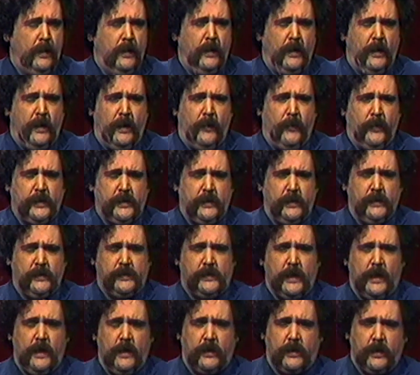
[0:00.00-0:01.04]
I went to this
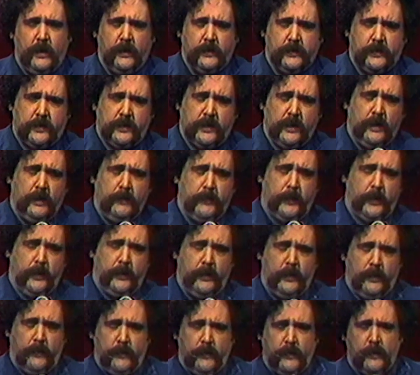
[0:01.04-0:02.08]
town called Shelburne.
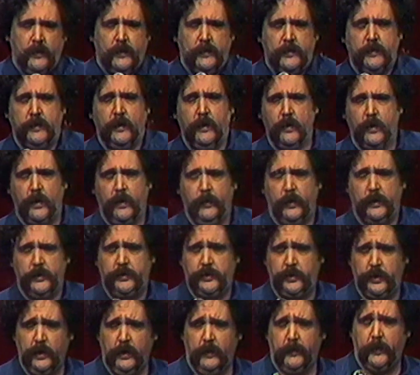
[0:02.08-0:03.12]
Their slogan was,
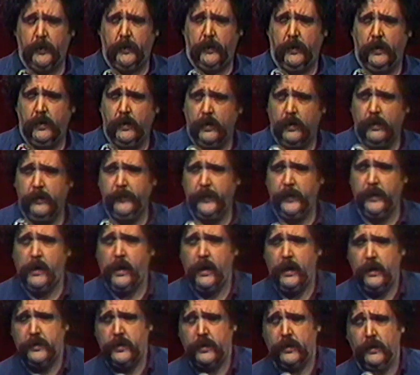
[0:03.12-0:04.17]
Shelburne, a whole
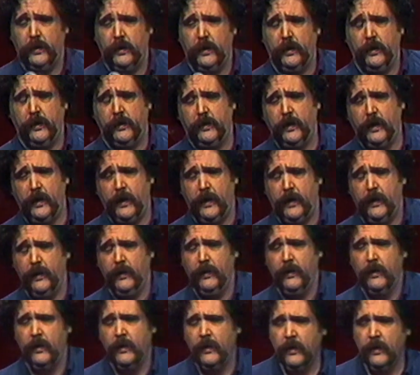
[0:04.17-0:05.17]
vacation in a day.